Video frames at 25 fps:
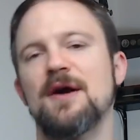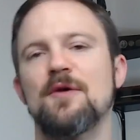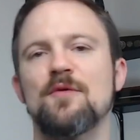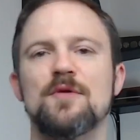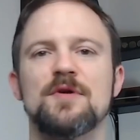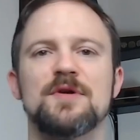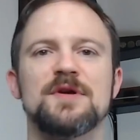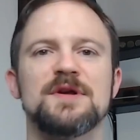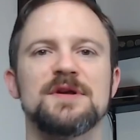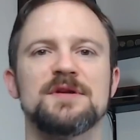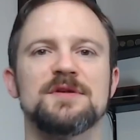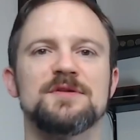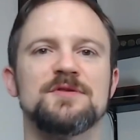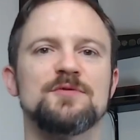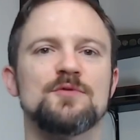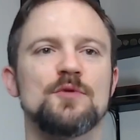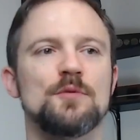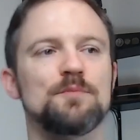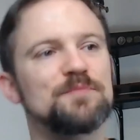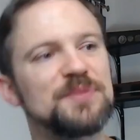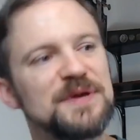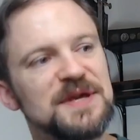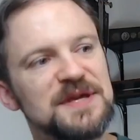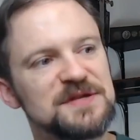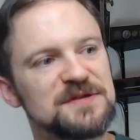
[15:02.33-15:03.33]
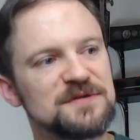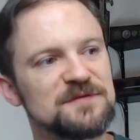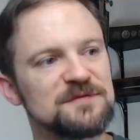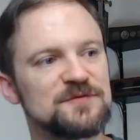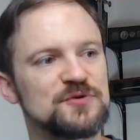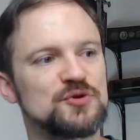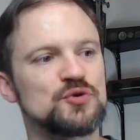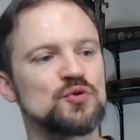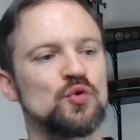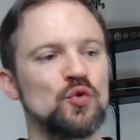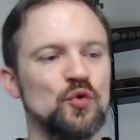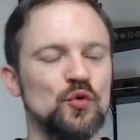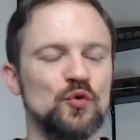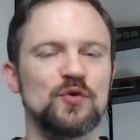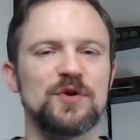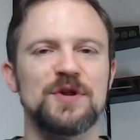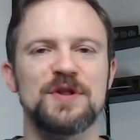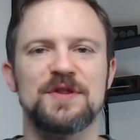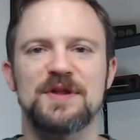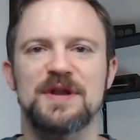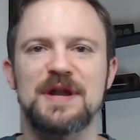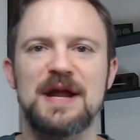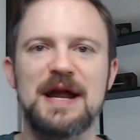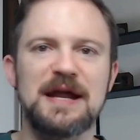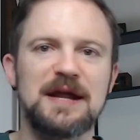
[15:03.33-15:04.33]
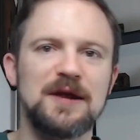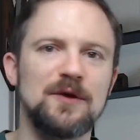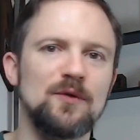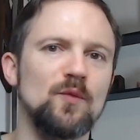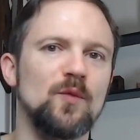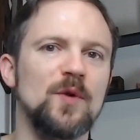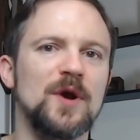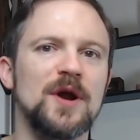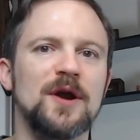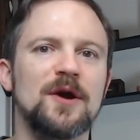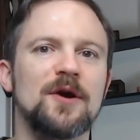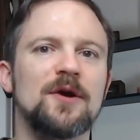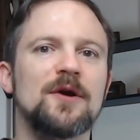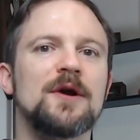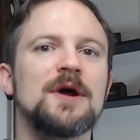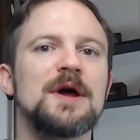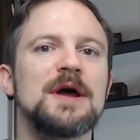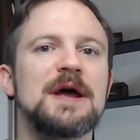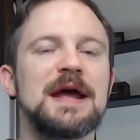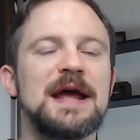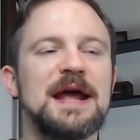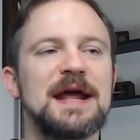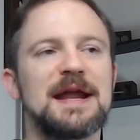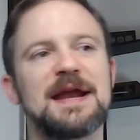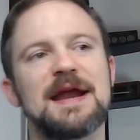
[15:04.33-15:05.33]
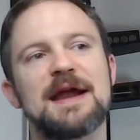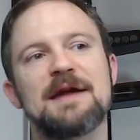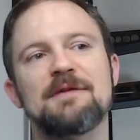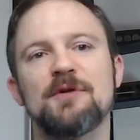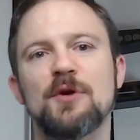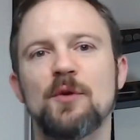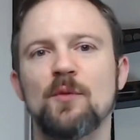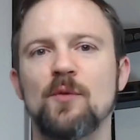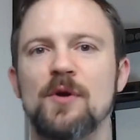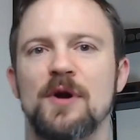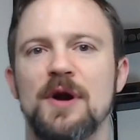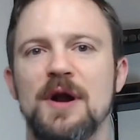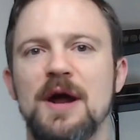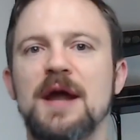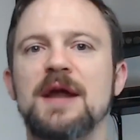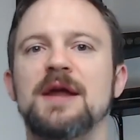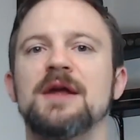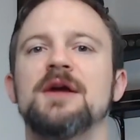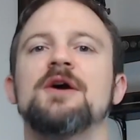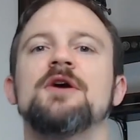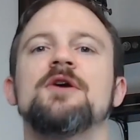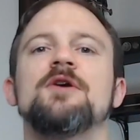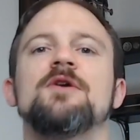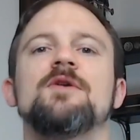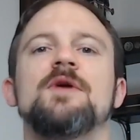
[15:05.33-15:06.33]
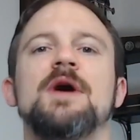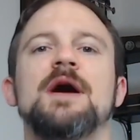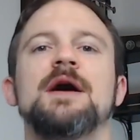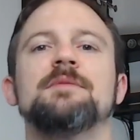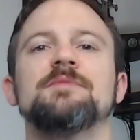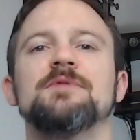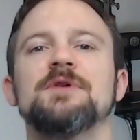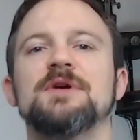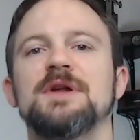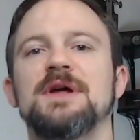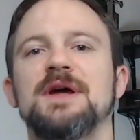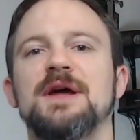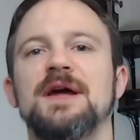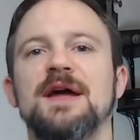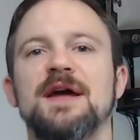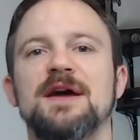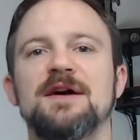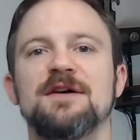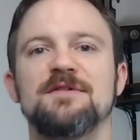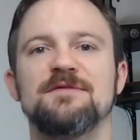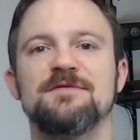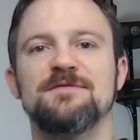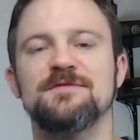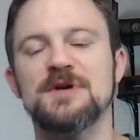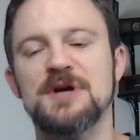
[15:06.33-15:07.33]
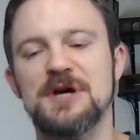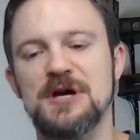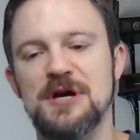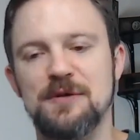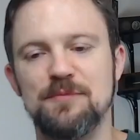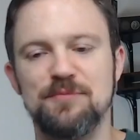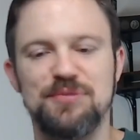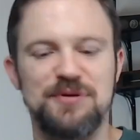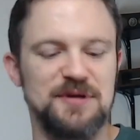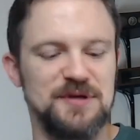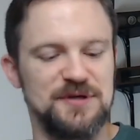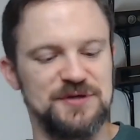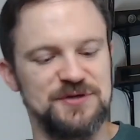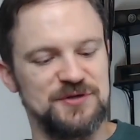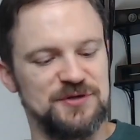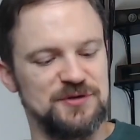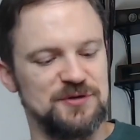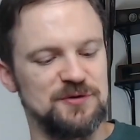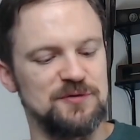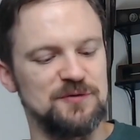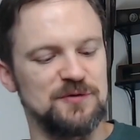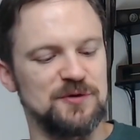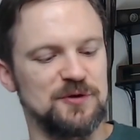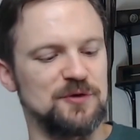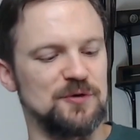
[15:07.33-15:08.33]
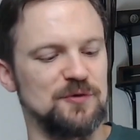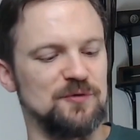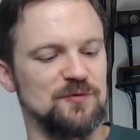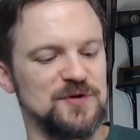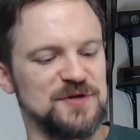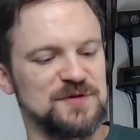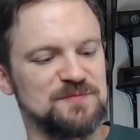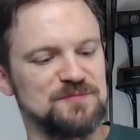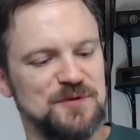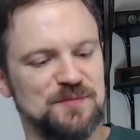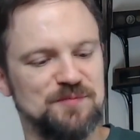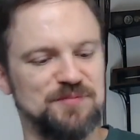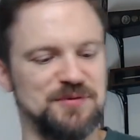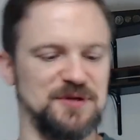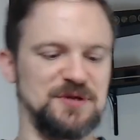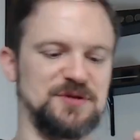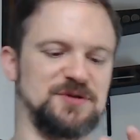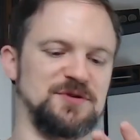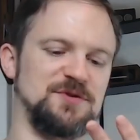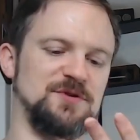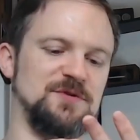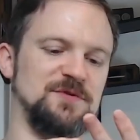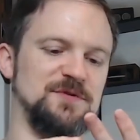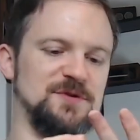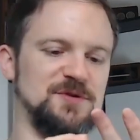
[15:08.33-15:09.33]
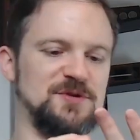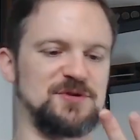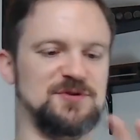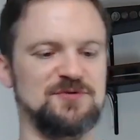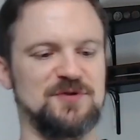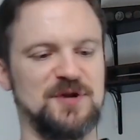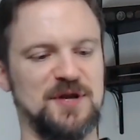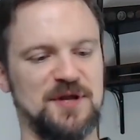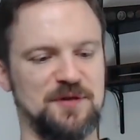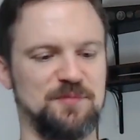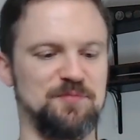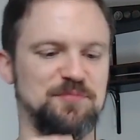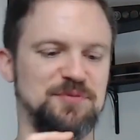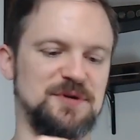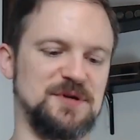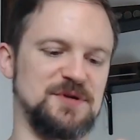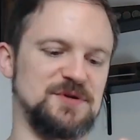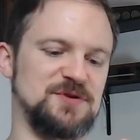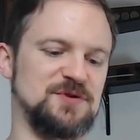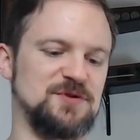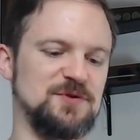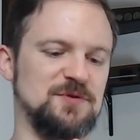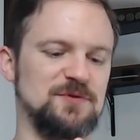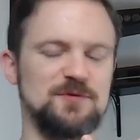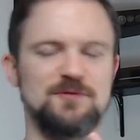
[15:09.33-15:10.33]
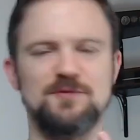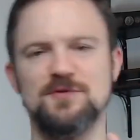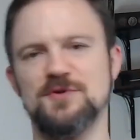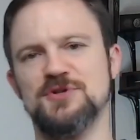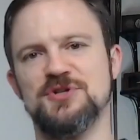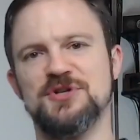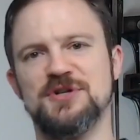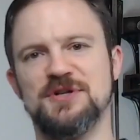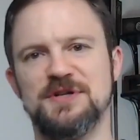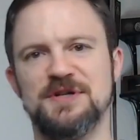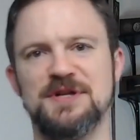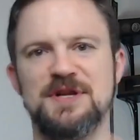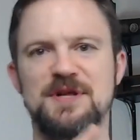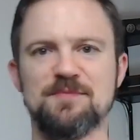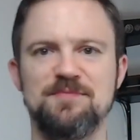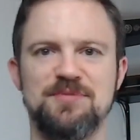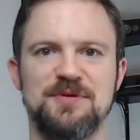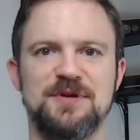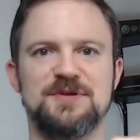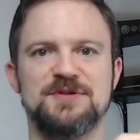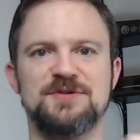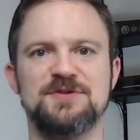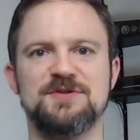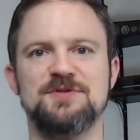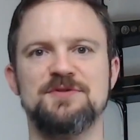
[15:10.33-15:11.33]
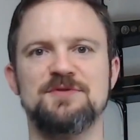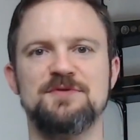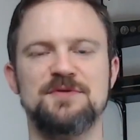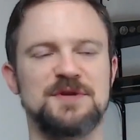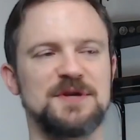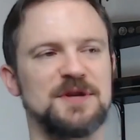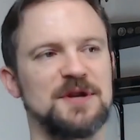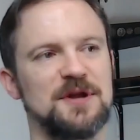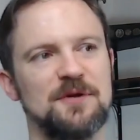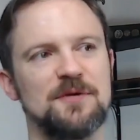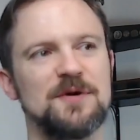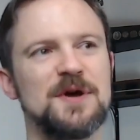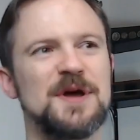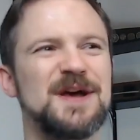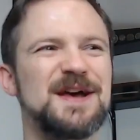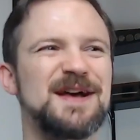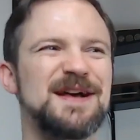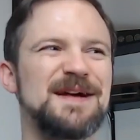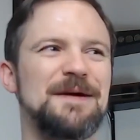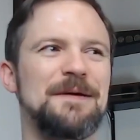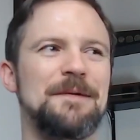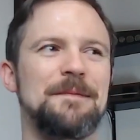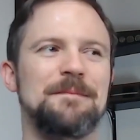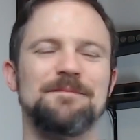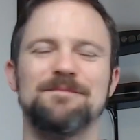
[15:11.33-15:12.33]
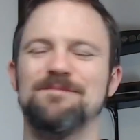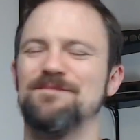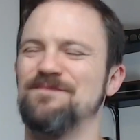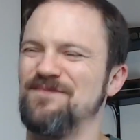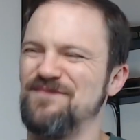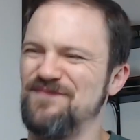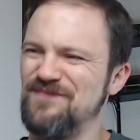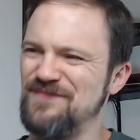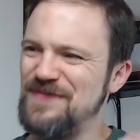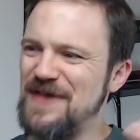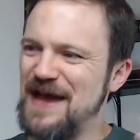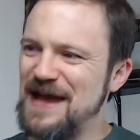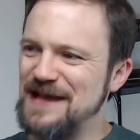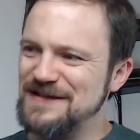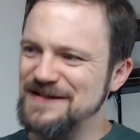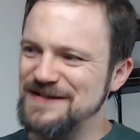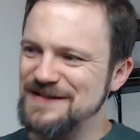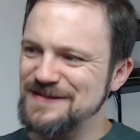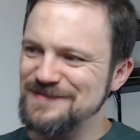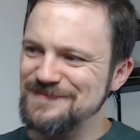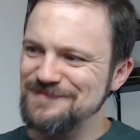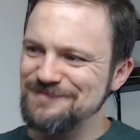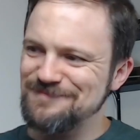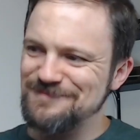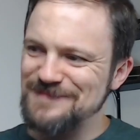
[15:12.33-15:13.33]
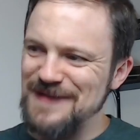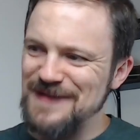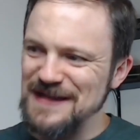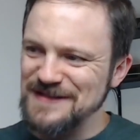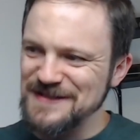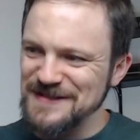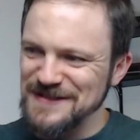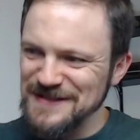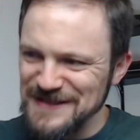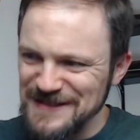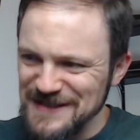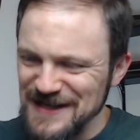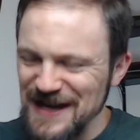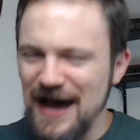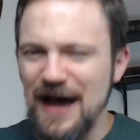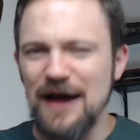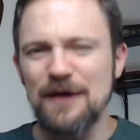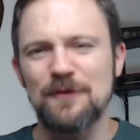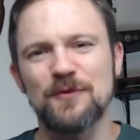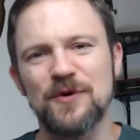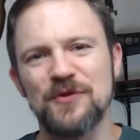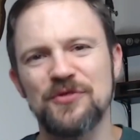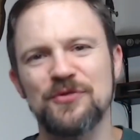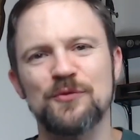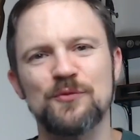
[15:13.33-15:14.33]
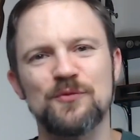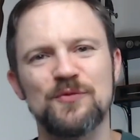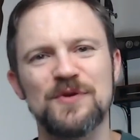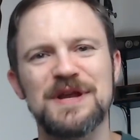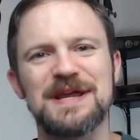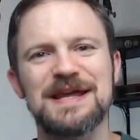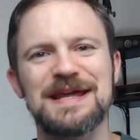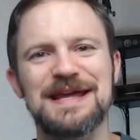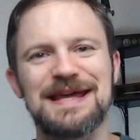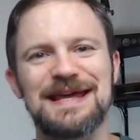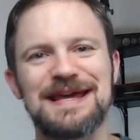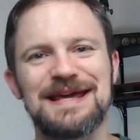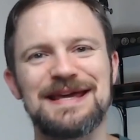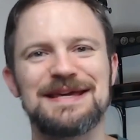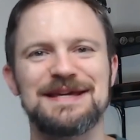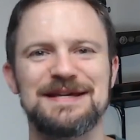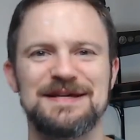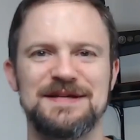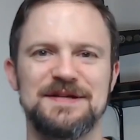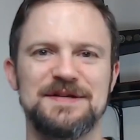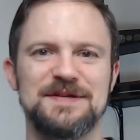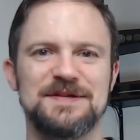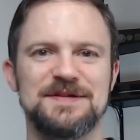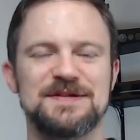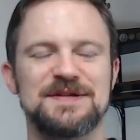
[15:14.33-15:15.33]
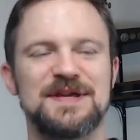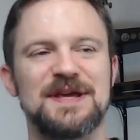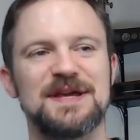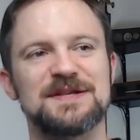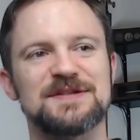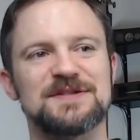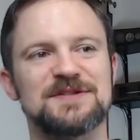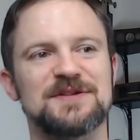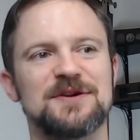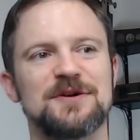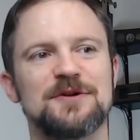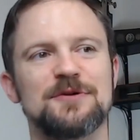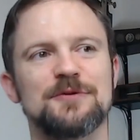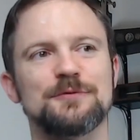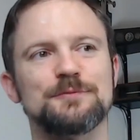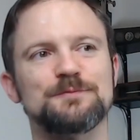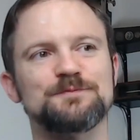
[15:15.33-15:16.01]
into a piece of jewelry that I can wear, and everywhere I go, I'm going to have +2 to charisma, +2 to strength, +2 to agility, +2, you know, that's not what the ring is. And so